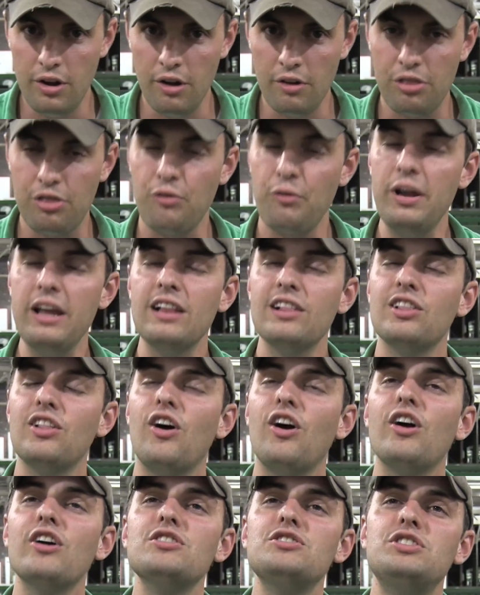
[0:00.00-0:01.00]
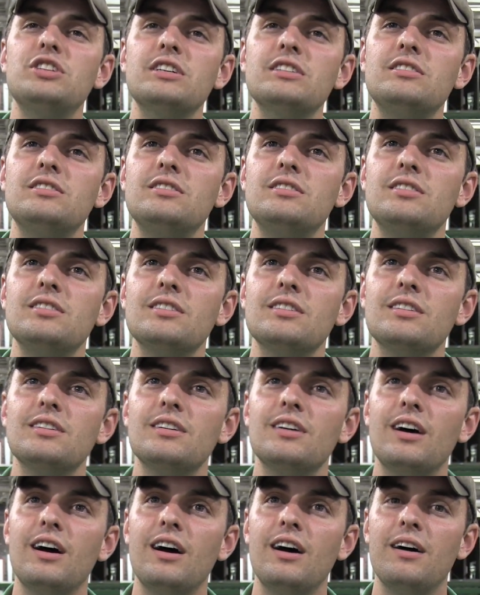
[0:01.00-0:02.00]
Your three largest
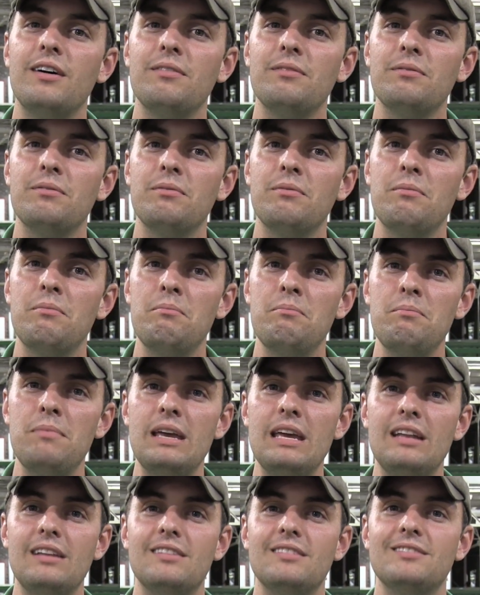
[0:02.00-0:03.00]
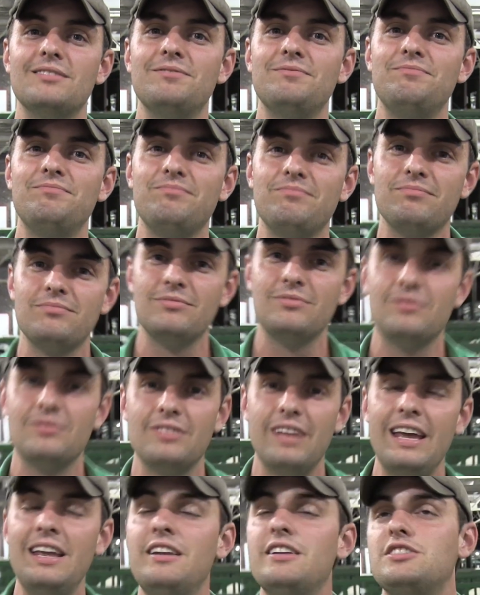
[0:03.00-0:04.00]
meat
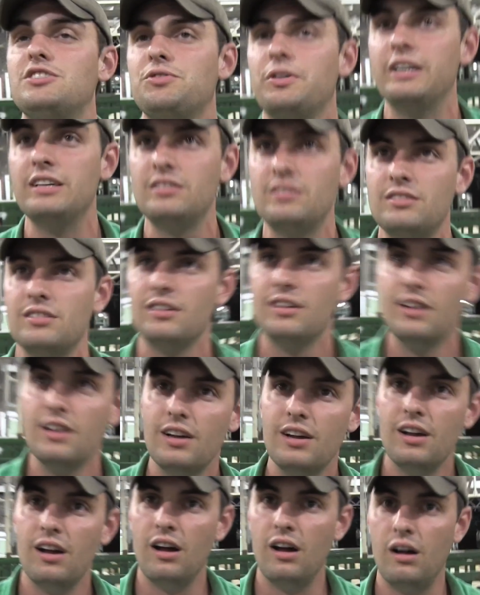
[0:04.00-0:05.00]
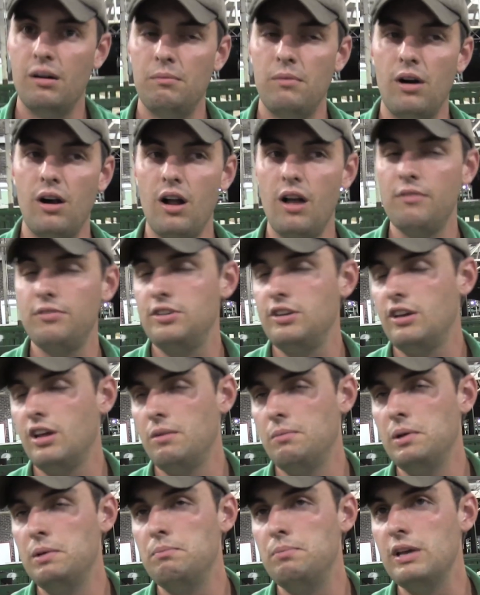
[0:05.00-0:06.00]
industries are obviously
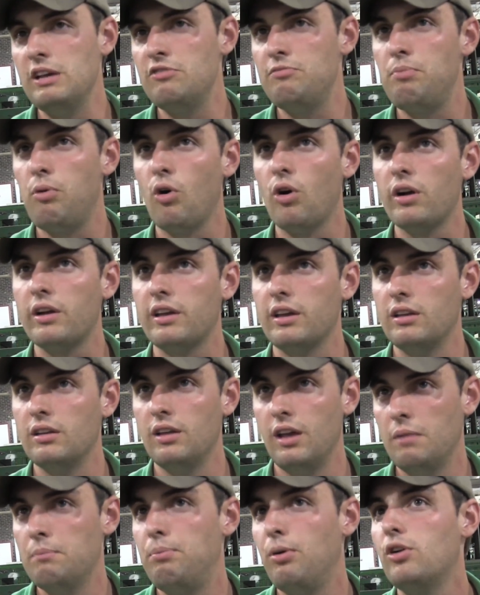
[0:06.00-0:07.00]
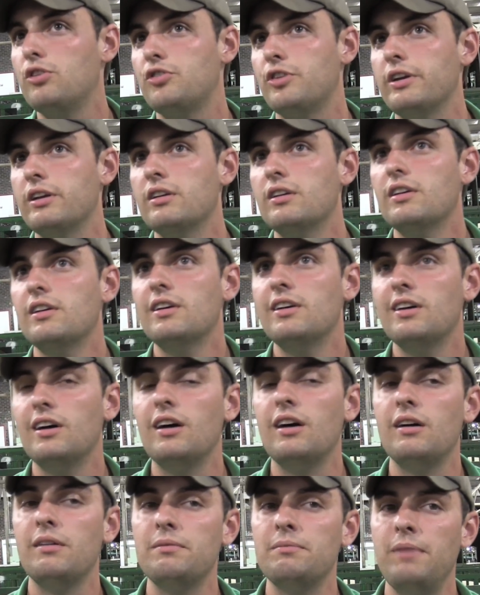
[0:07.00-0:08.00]
going to be beef, pork, and poultry.
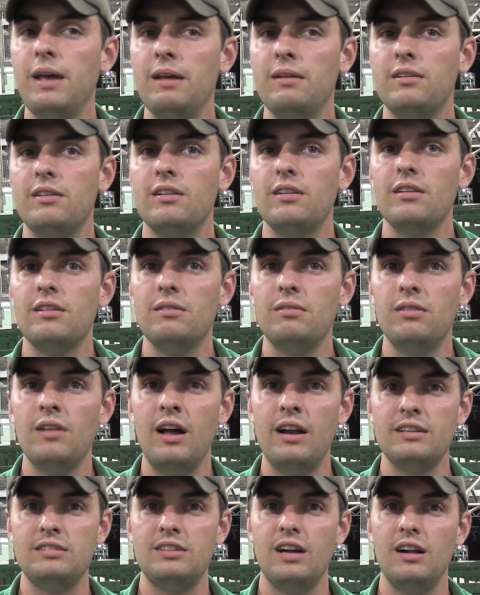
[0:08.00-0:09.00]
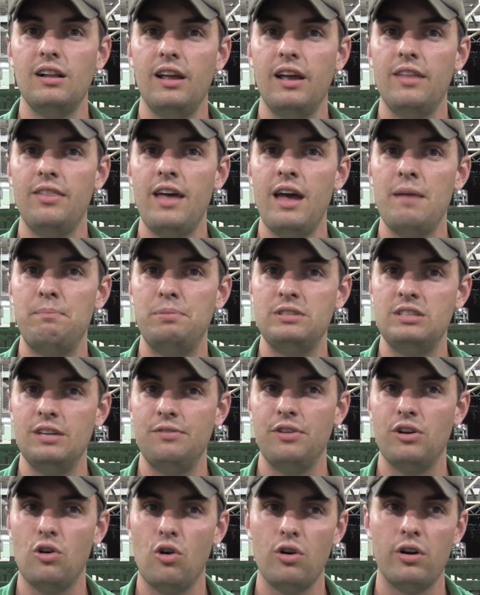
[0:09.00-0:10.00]
Not necessarily in that
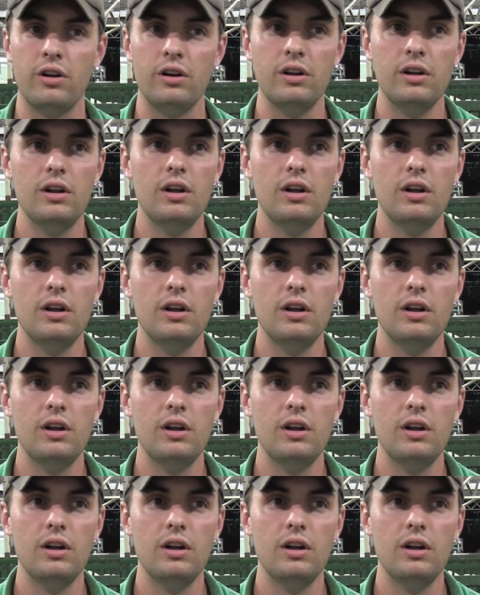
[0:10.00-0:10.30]
specific order.